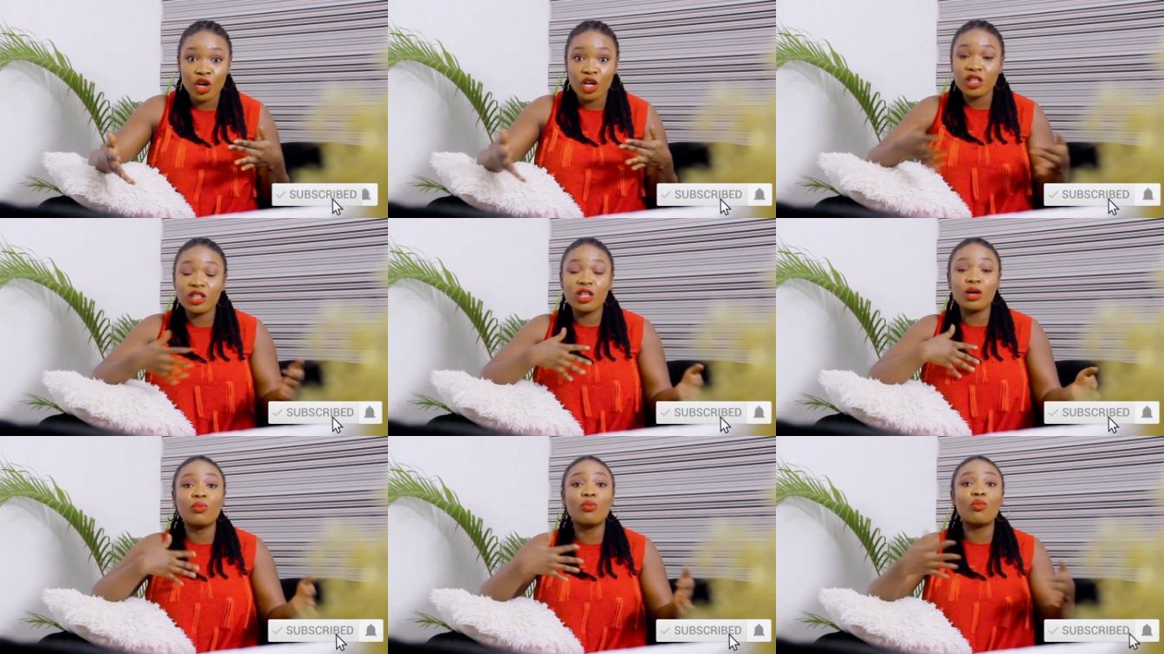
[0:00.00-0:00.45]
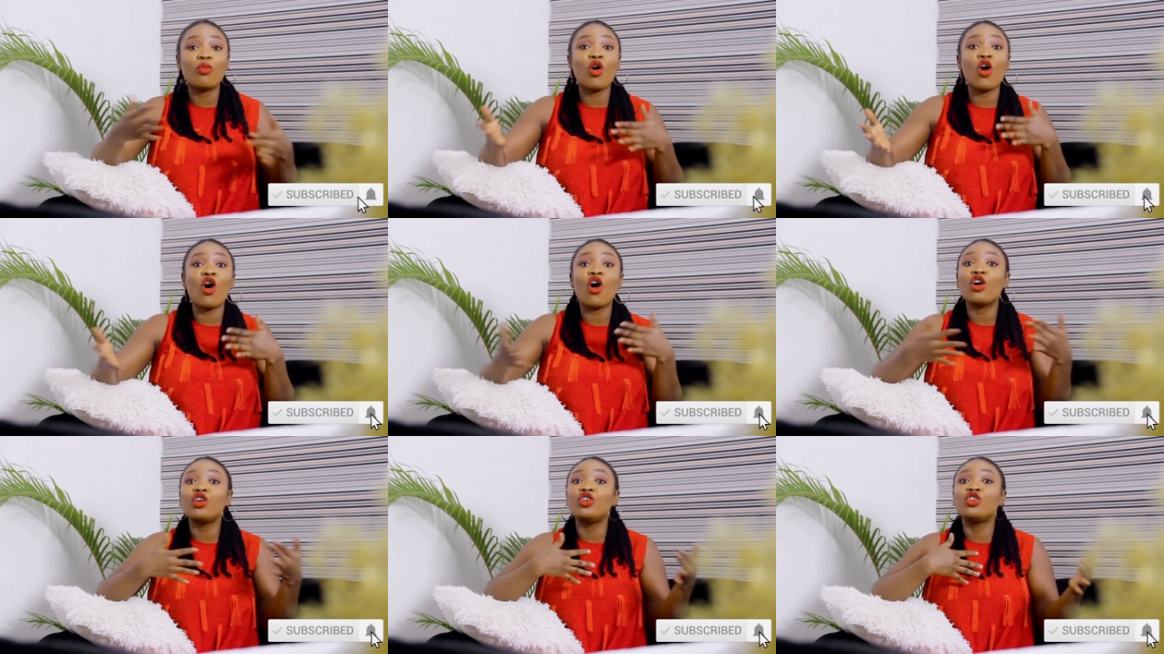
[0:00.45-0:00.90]
The
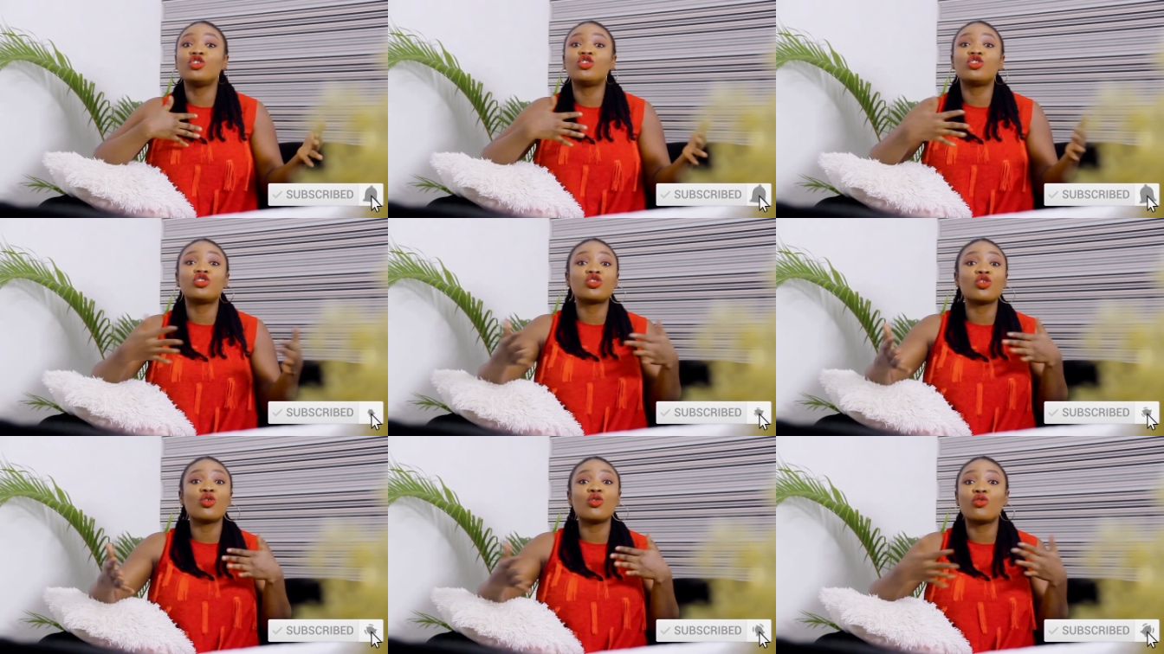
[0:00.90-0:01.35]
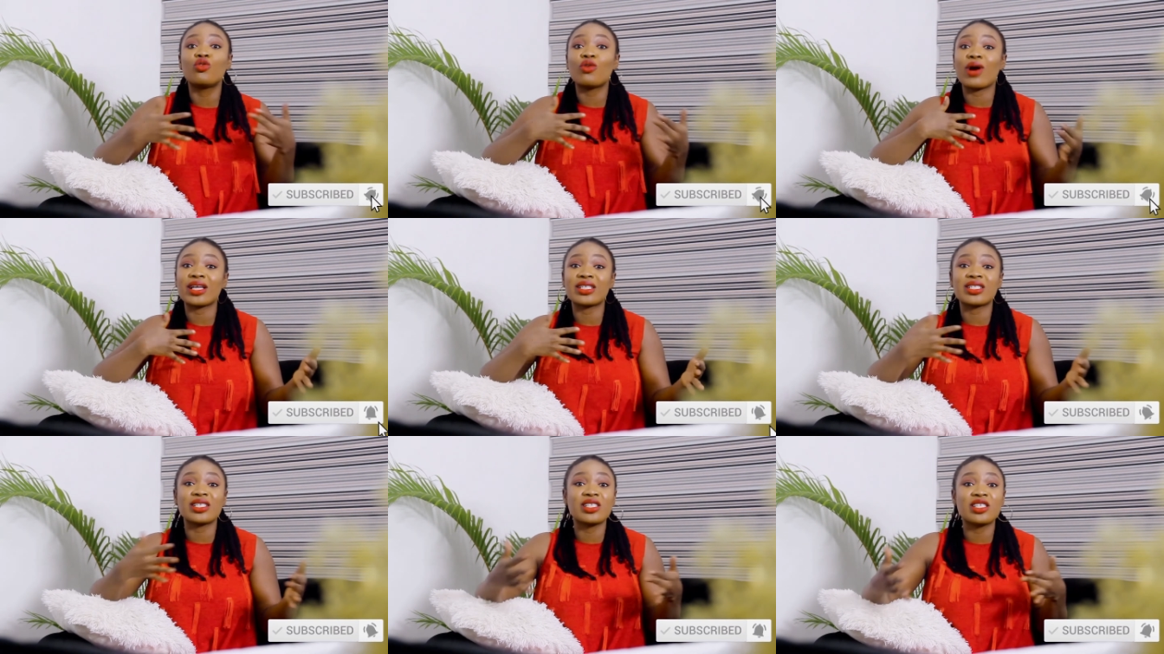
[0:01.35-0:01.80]
more you show
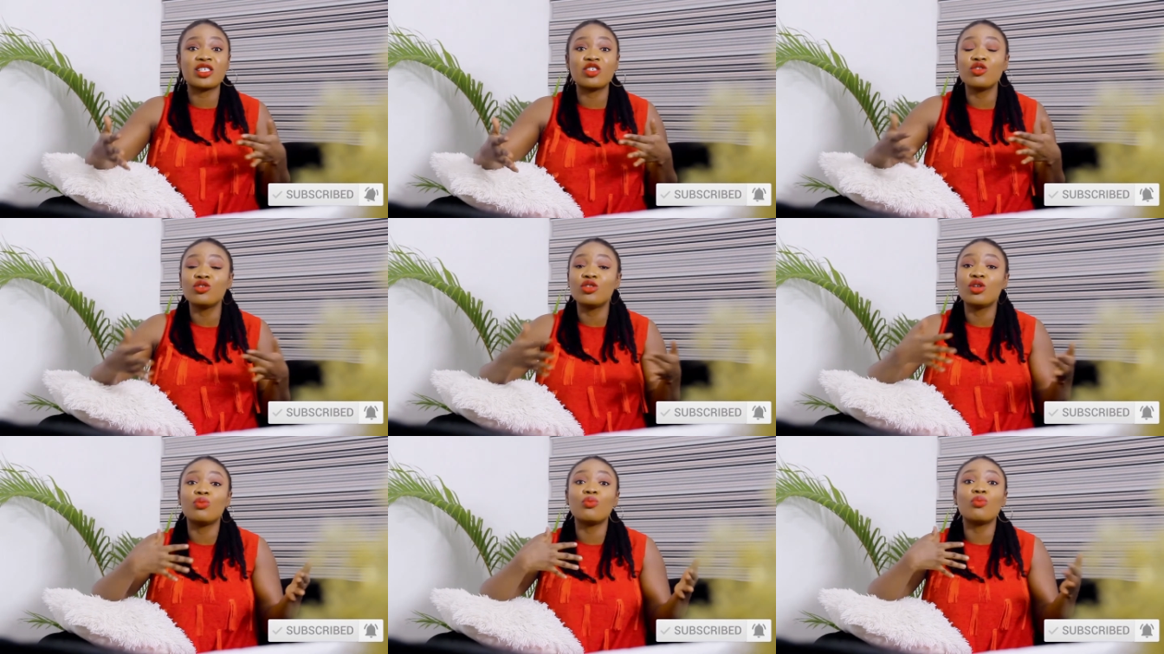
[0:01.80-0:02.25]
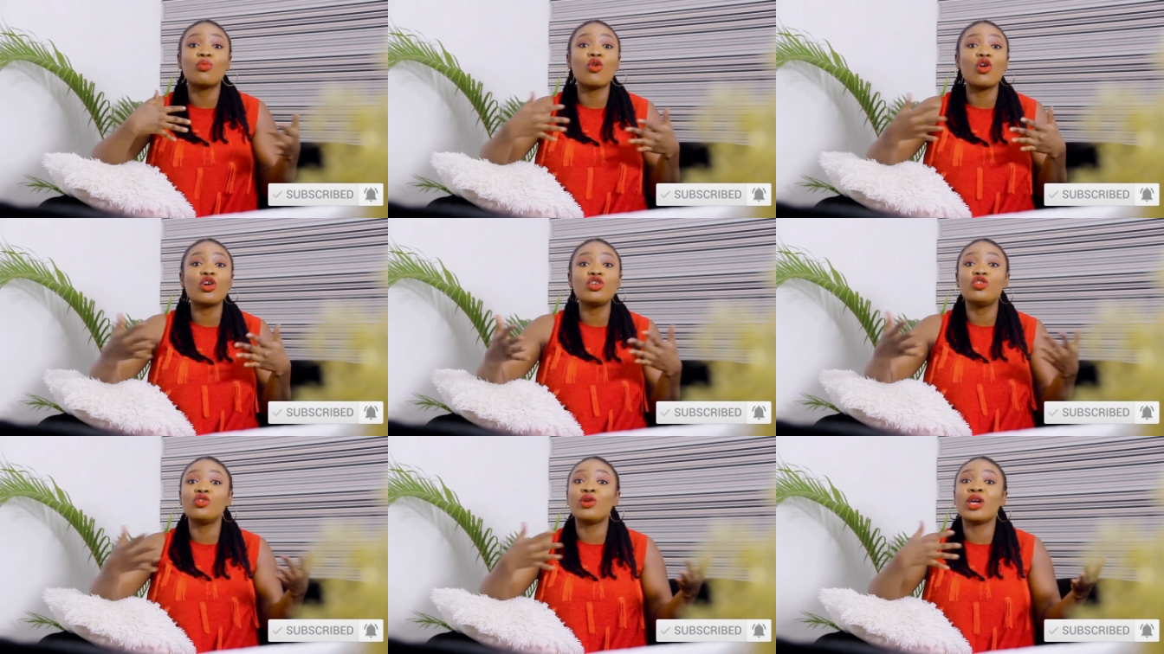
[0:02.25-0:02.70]
gratitude, the more
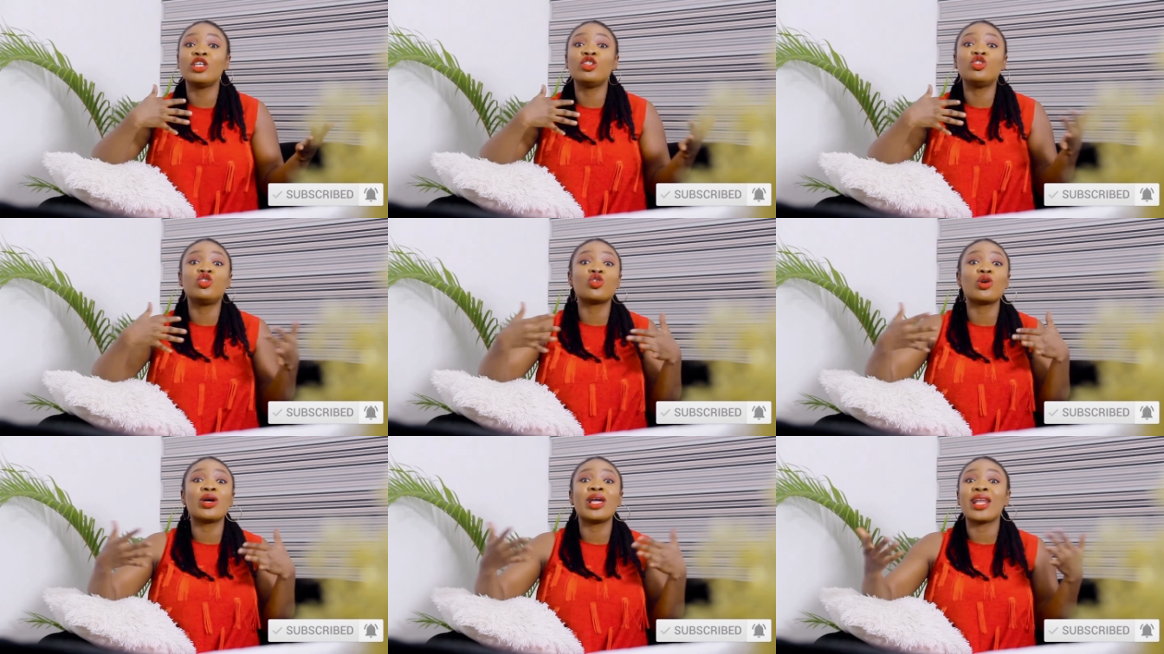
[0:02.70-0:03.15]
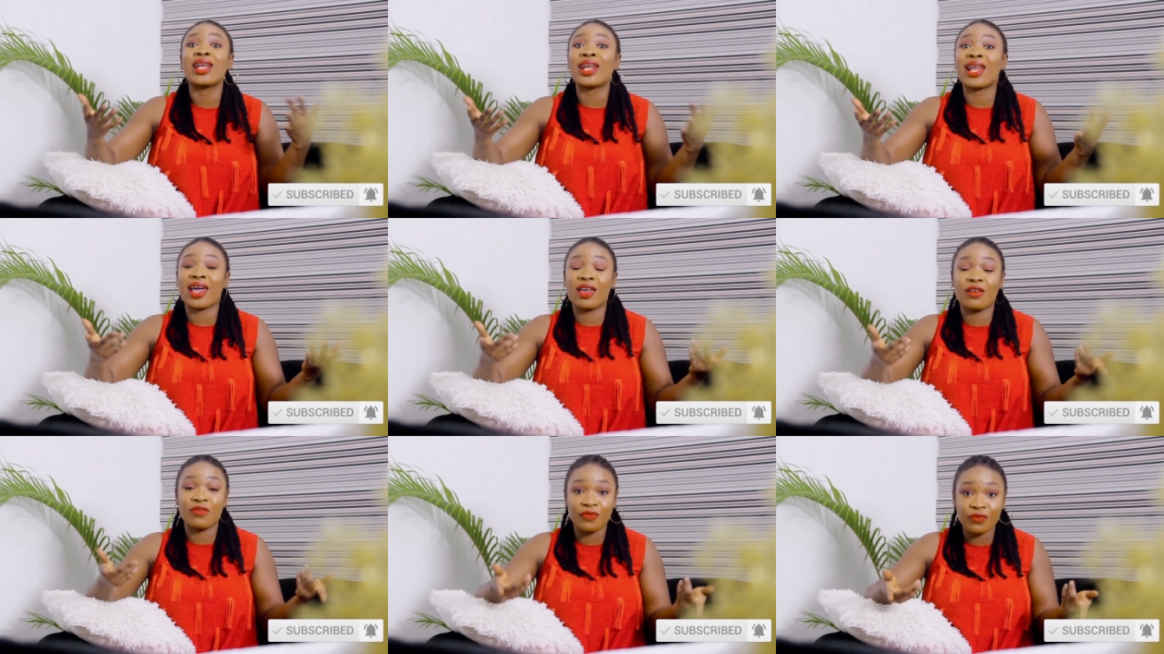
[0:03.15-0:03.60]
you enjoy
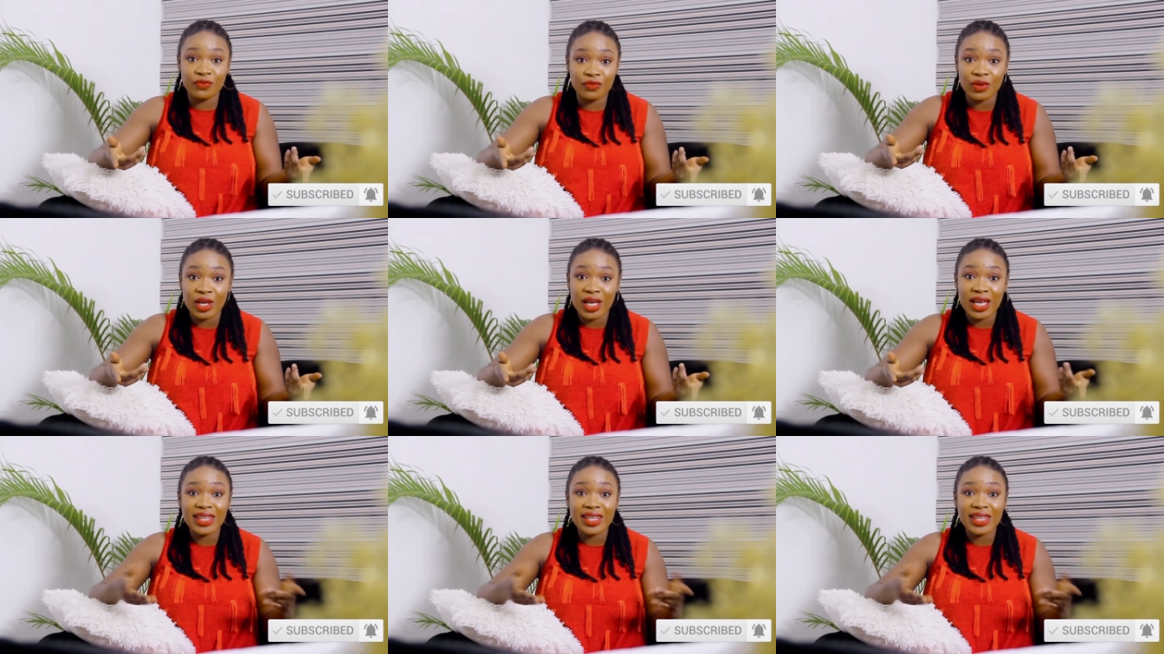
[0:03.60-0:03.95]
life.